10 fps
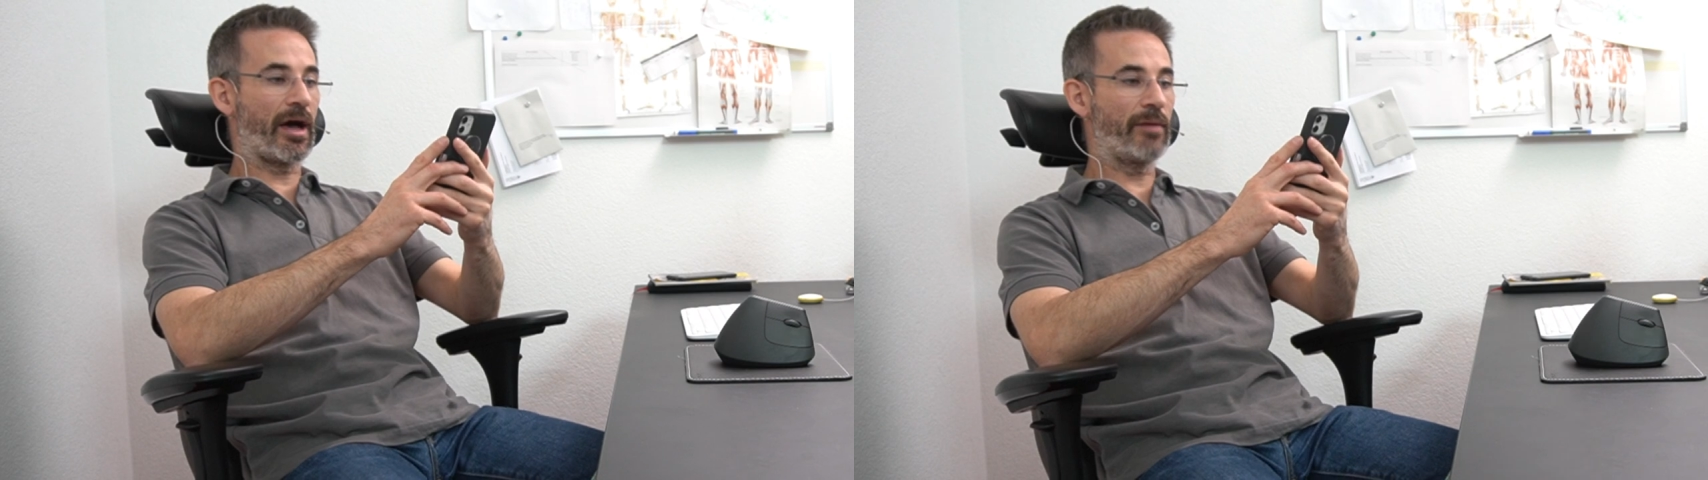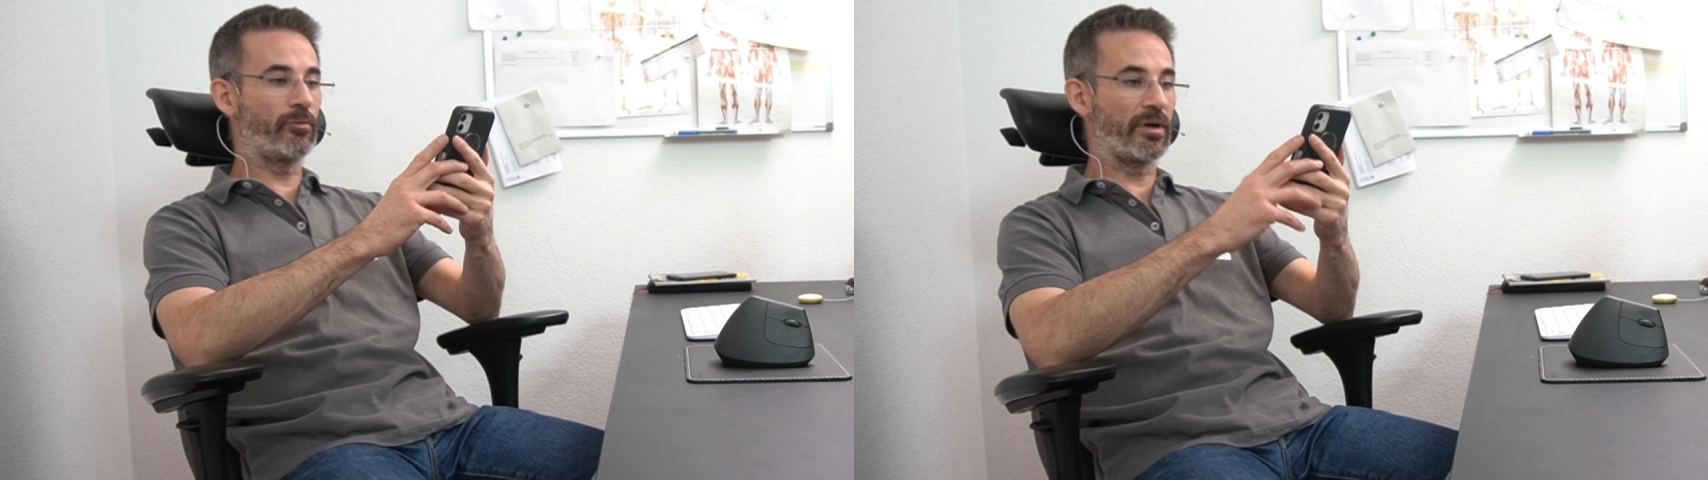
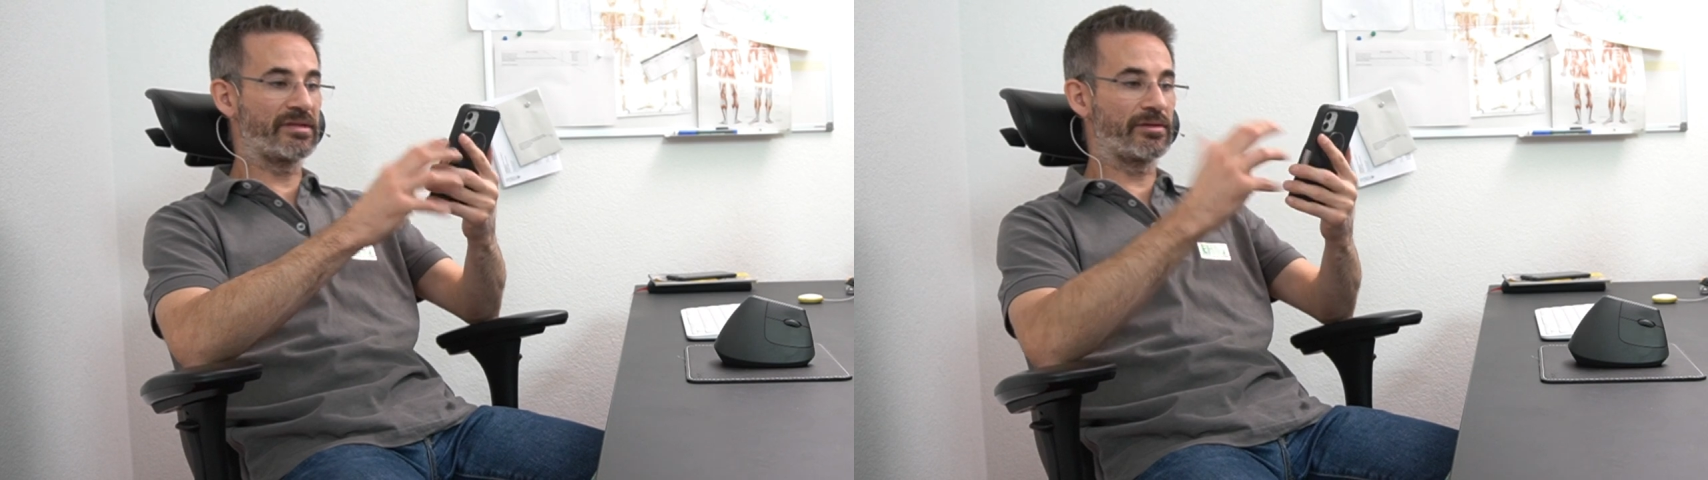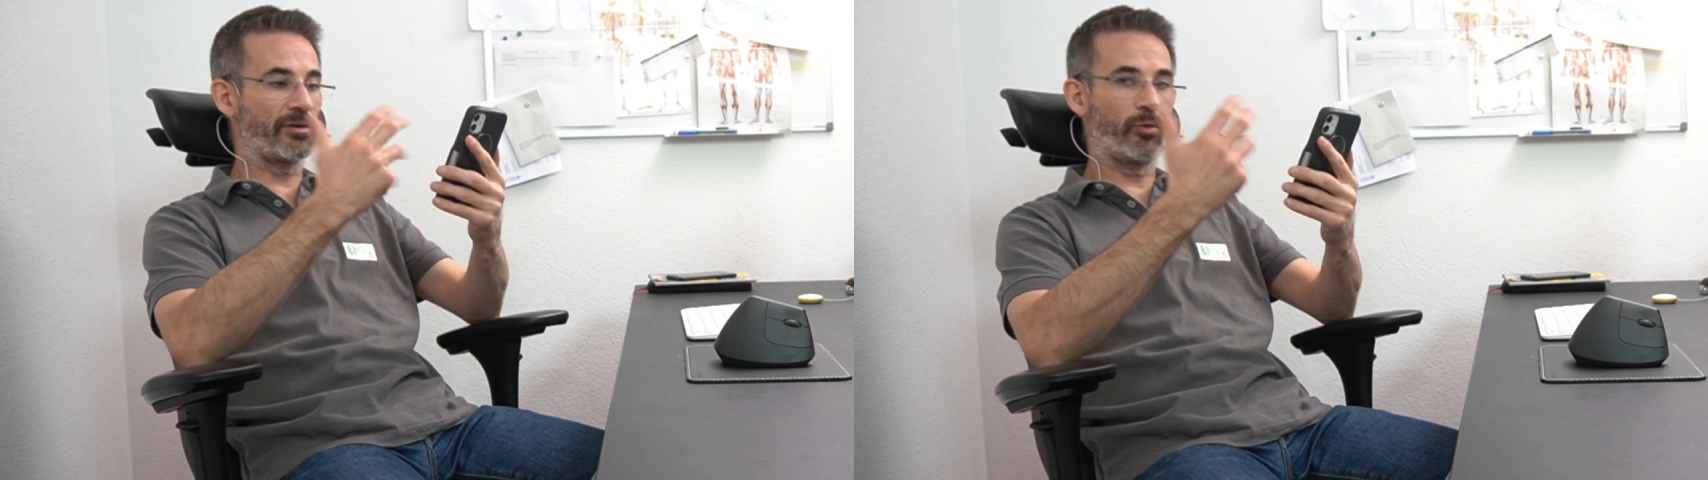
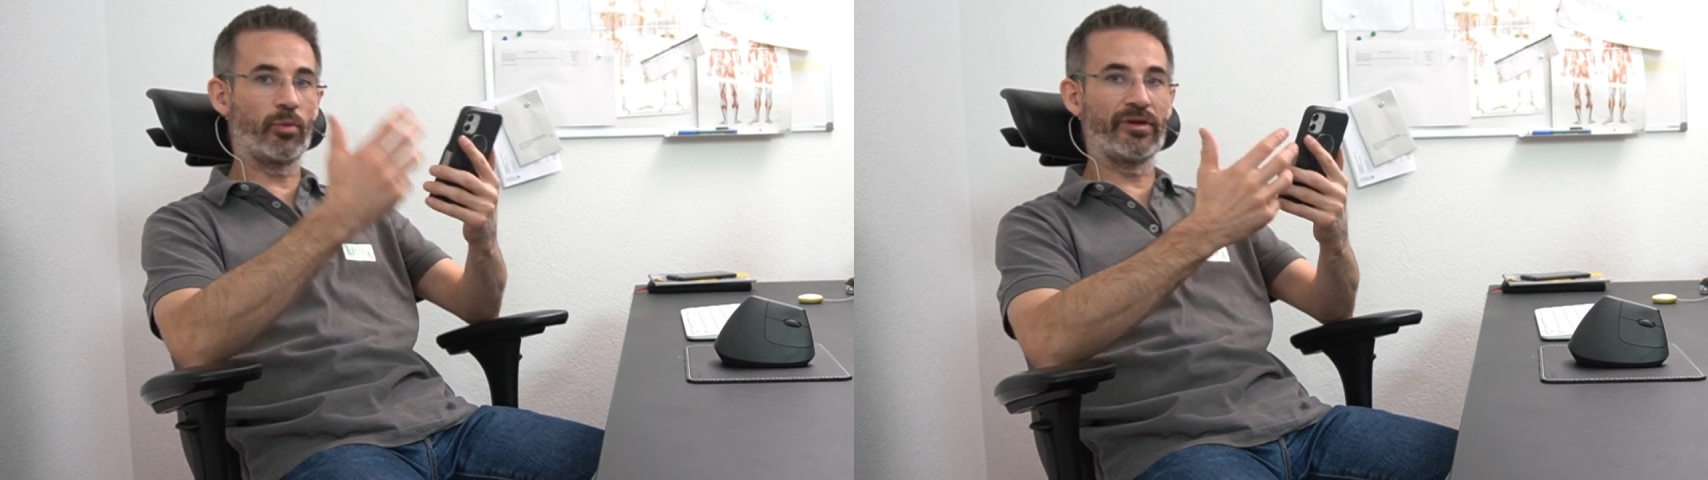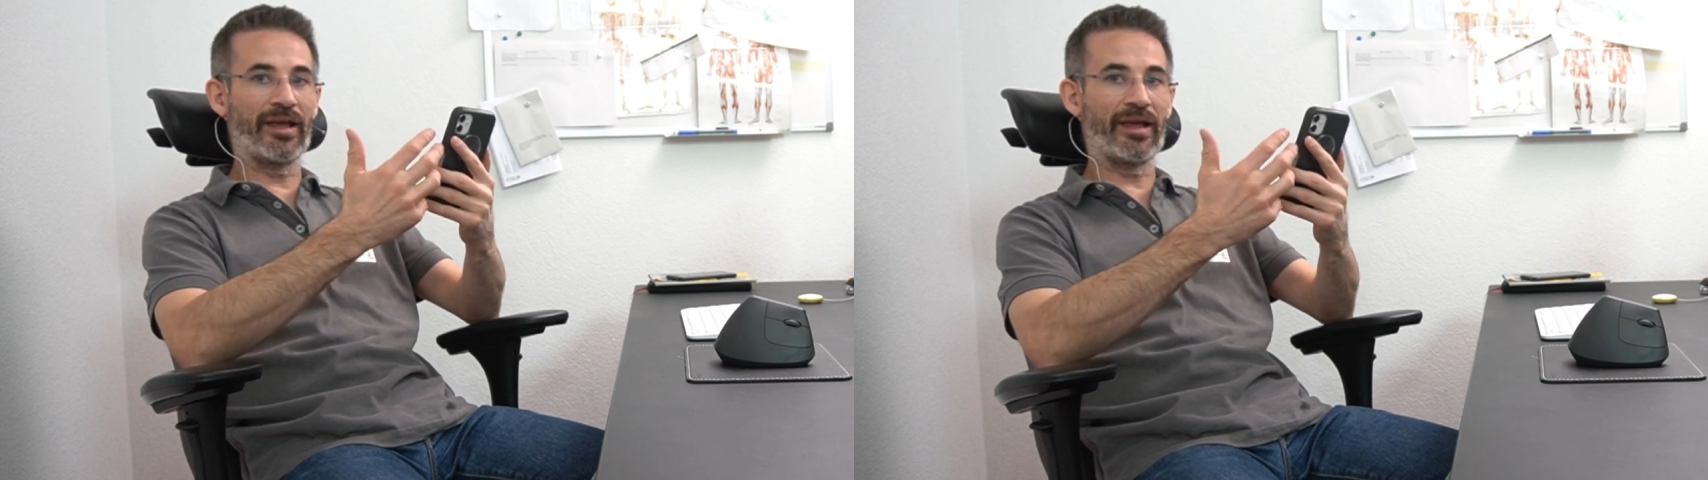armrest would